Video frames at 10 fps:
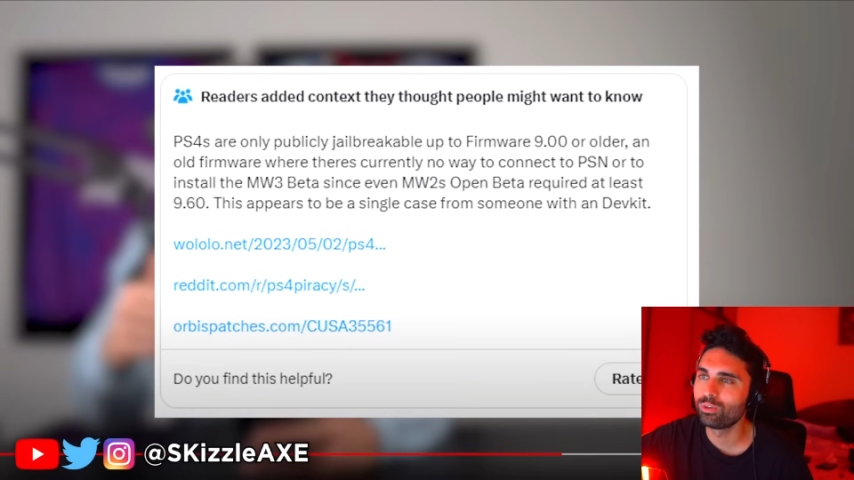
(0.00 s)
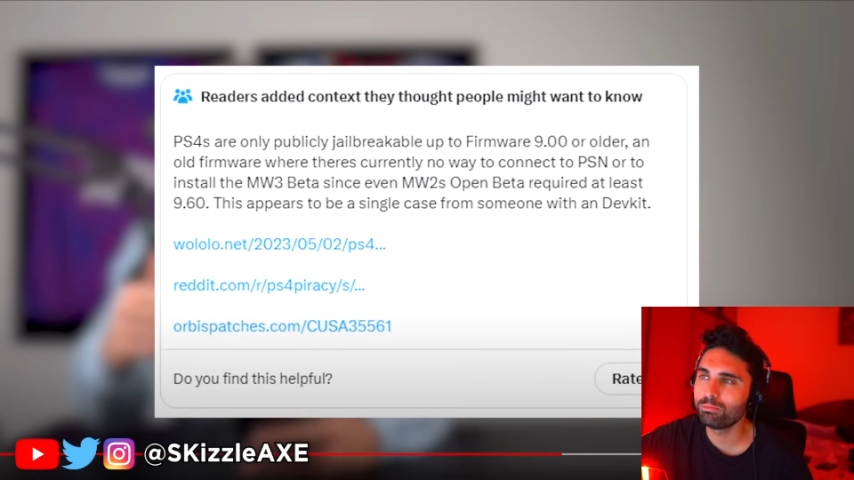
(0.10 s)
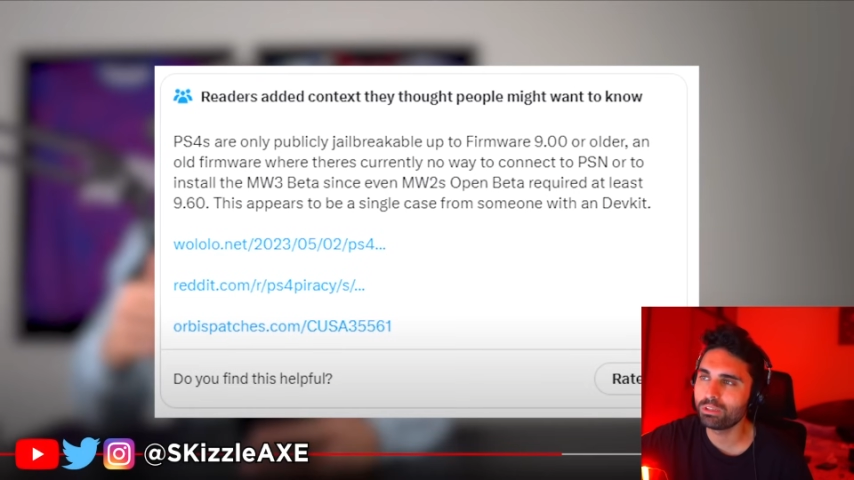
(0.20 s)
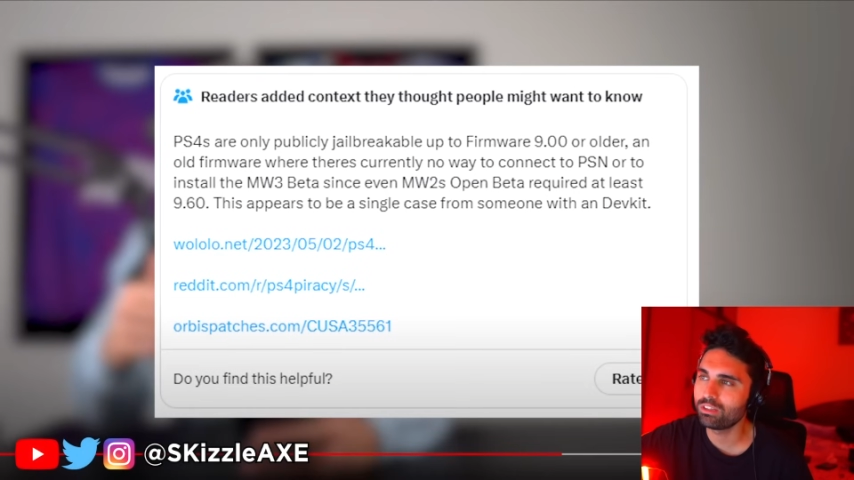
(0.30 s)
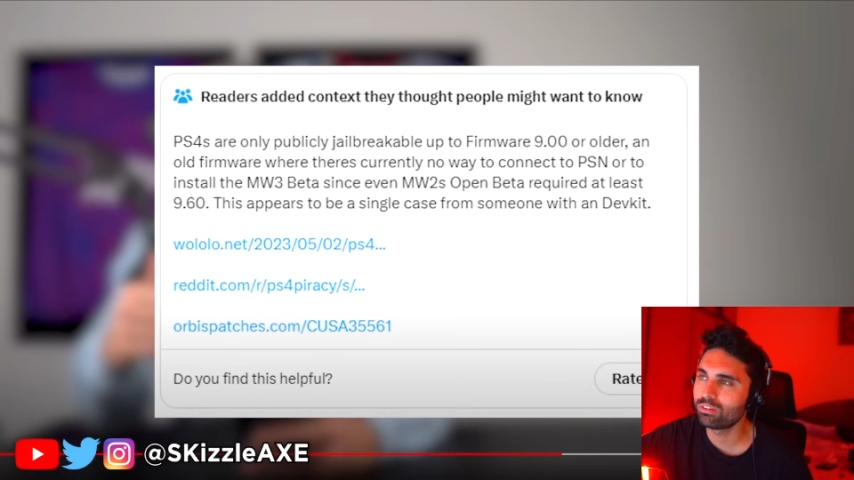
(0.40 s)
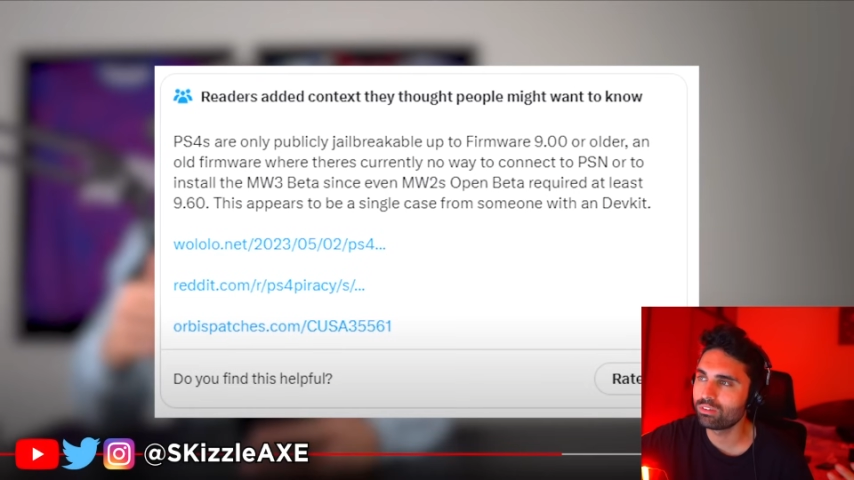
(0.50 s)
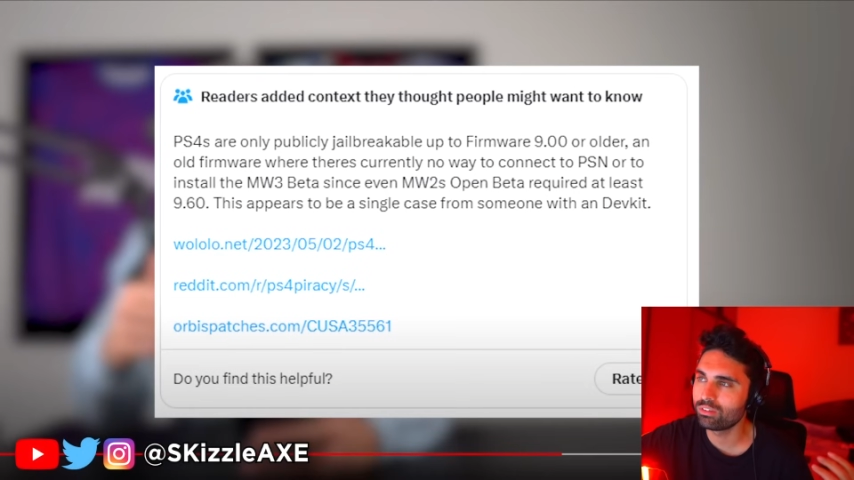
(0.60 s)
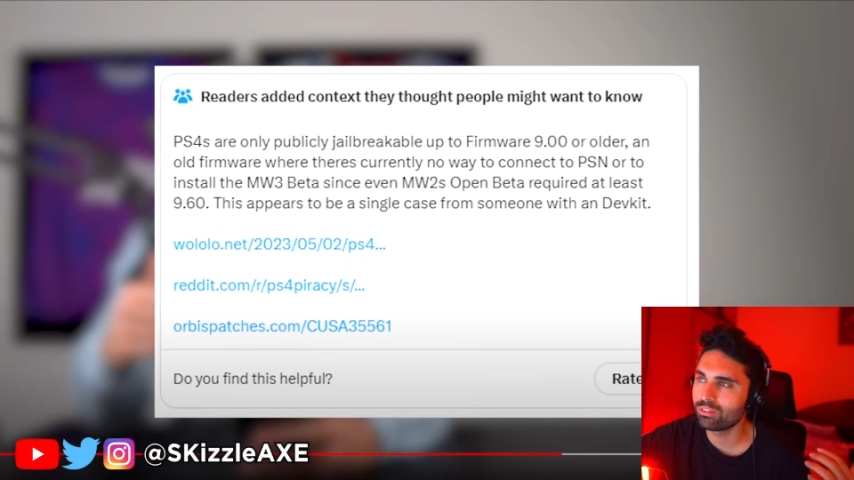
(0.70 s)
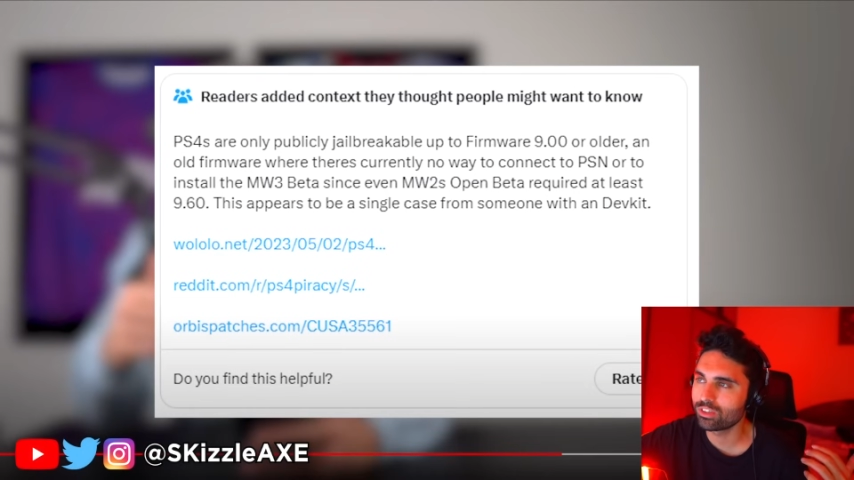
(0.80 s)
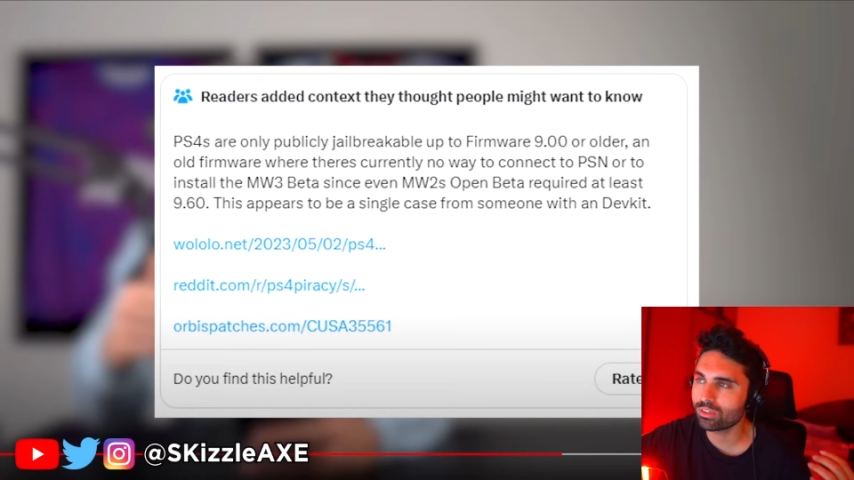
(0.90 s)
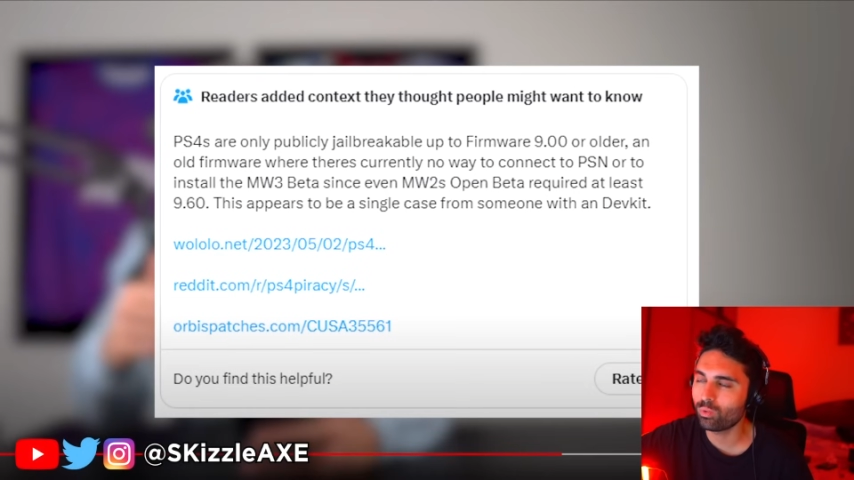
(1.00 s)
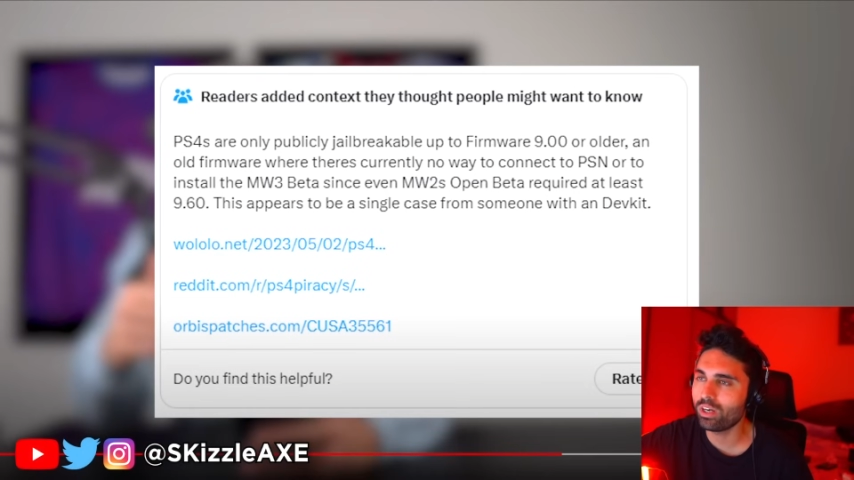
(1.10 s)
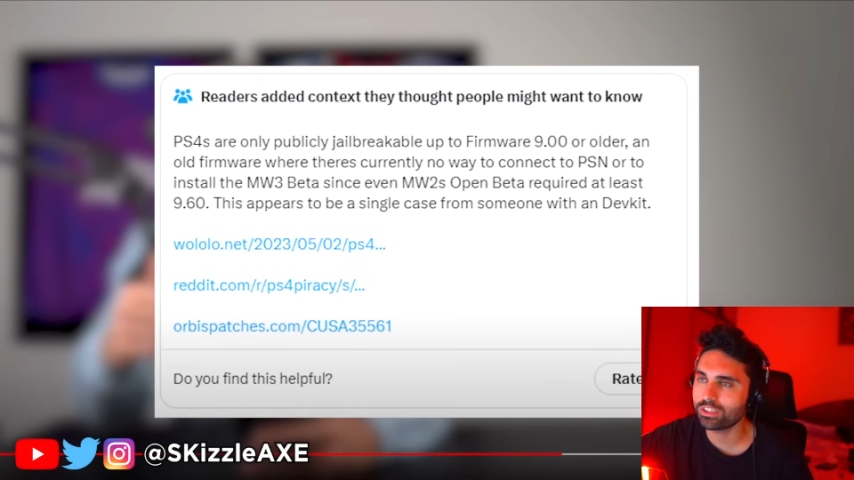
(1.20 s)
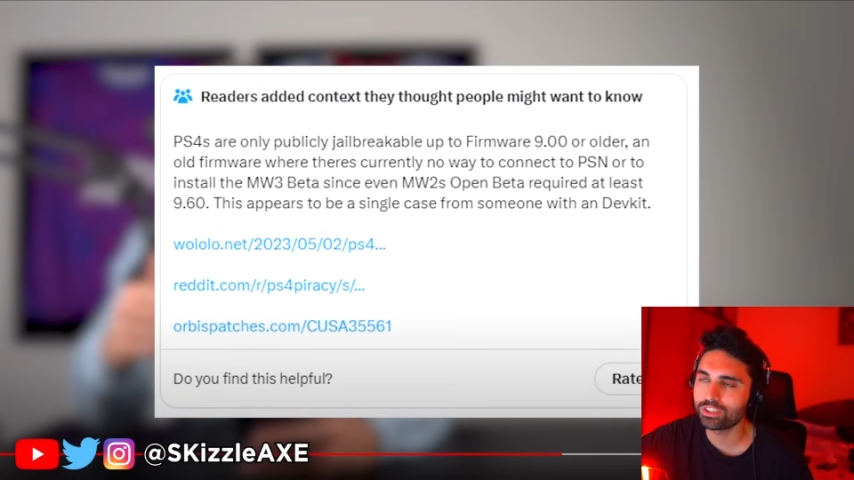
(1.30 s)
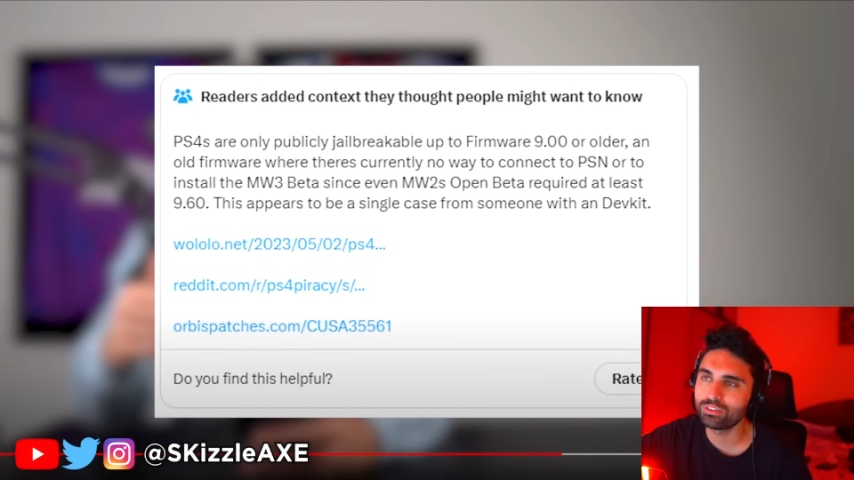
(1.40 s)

don't mean squash